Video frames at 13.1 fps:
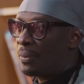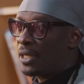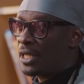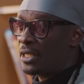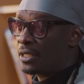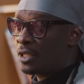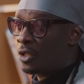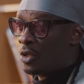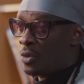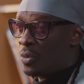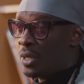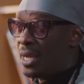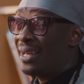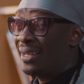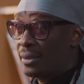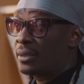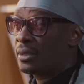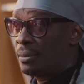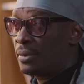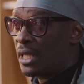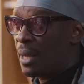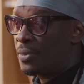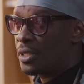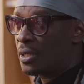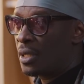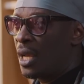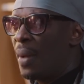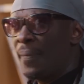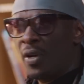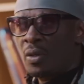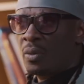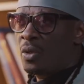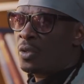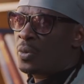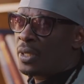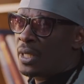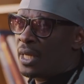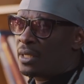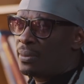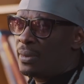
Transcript: bit insecure sometimes. But not with us.